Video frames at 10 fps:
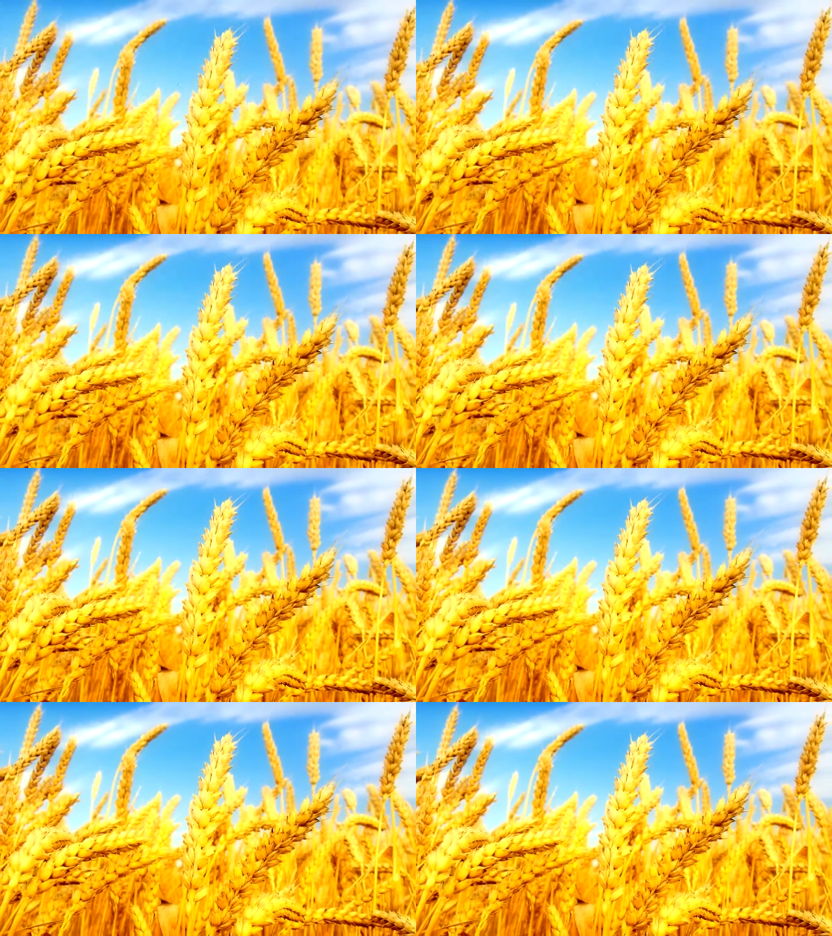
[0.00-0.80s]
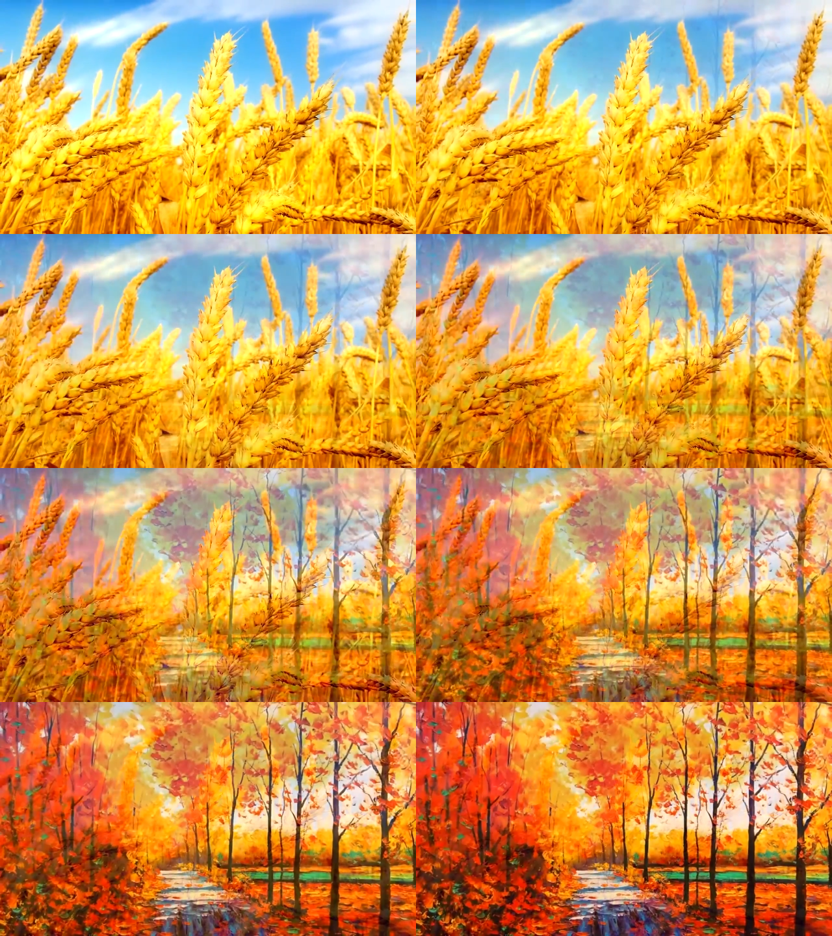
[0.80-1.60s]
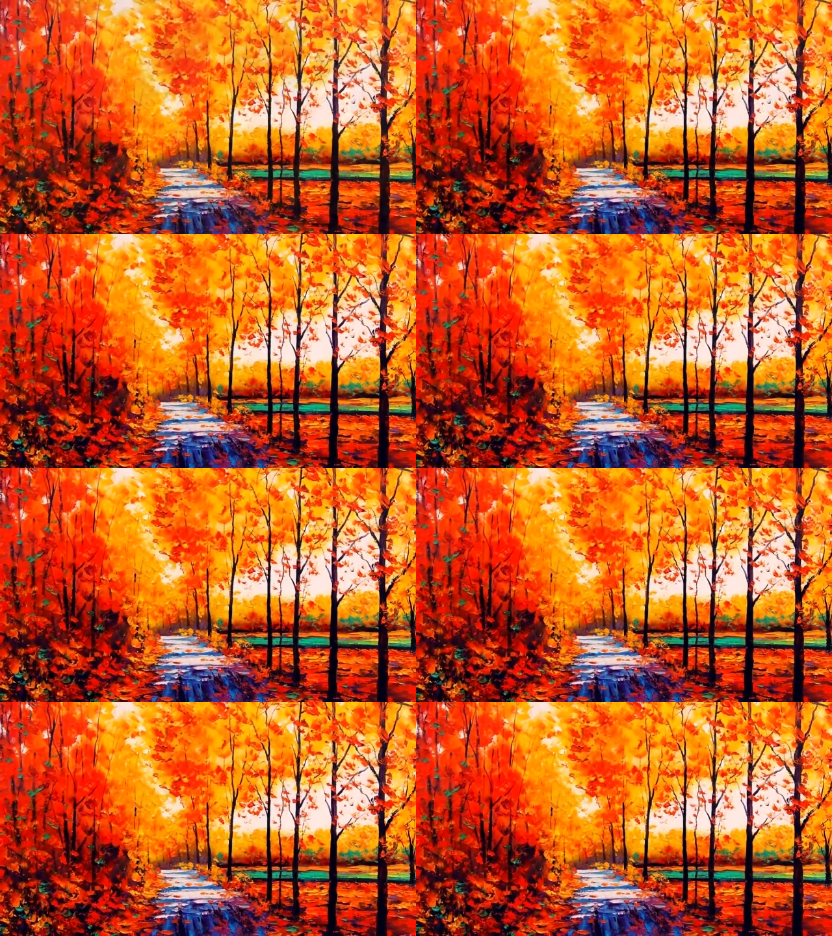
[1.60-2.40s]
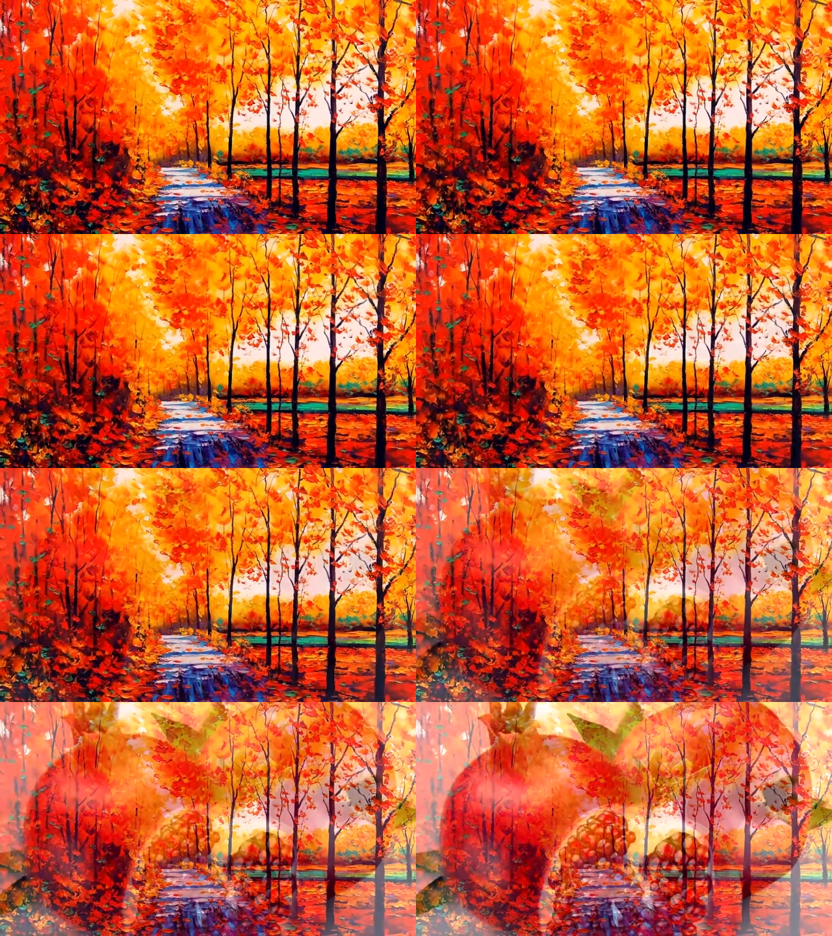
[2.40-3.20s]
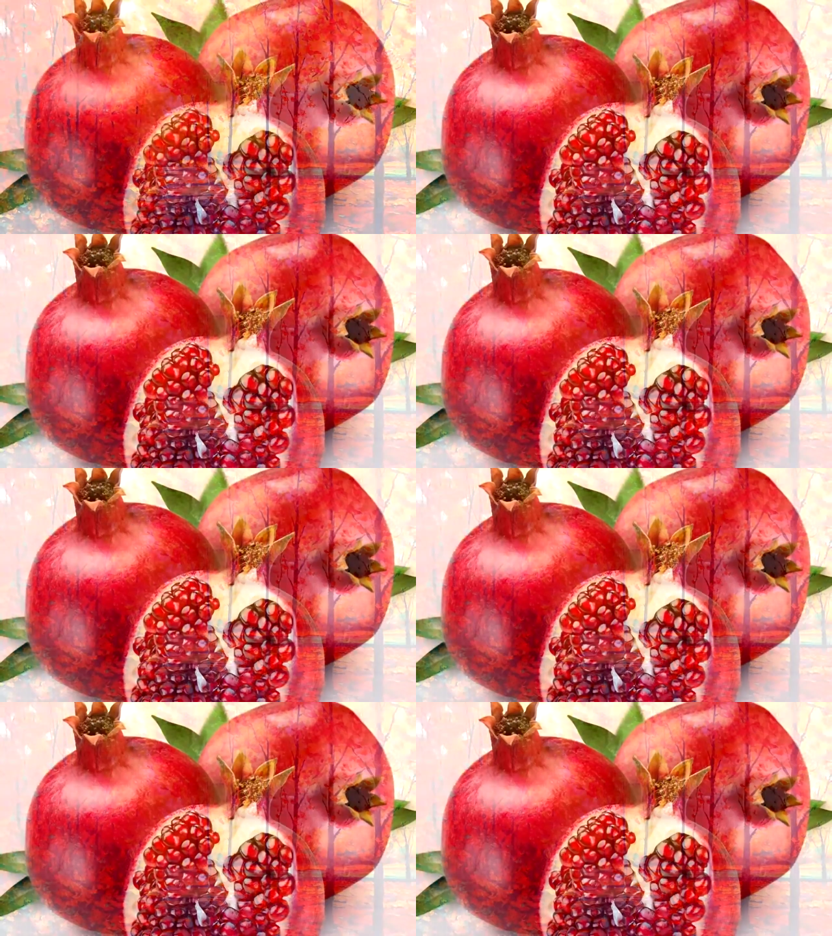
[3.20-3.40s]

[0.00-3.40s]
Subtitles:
No face is visible, so there are no lips to read.